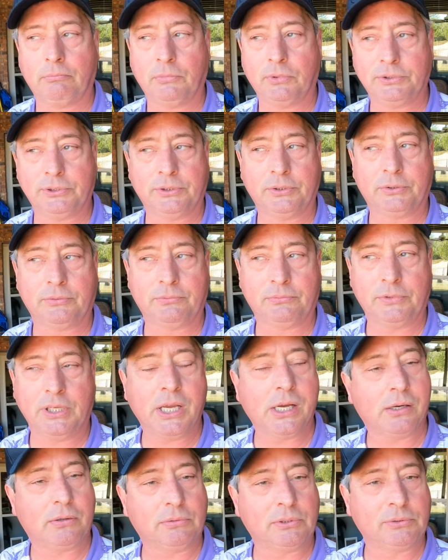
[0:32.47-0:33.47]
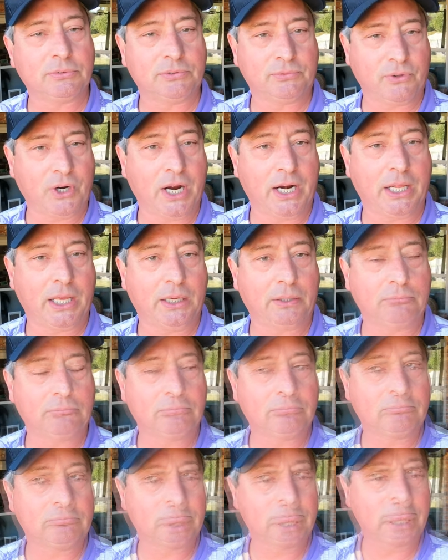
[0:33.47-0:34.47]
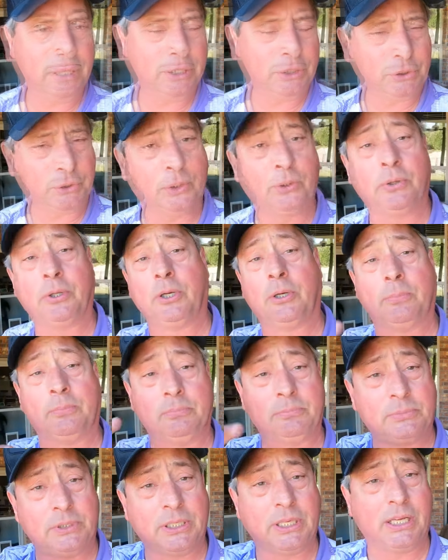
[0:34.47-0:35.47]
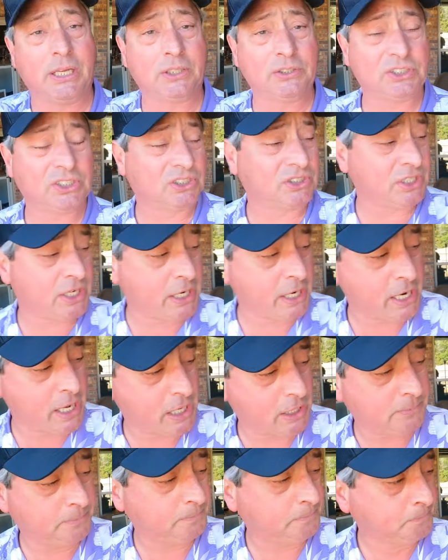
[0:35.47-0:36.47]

was it yeah, it was Friday, and it showed up today as a Sunday.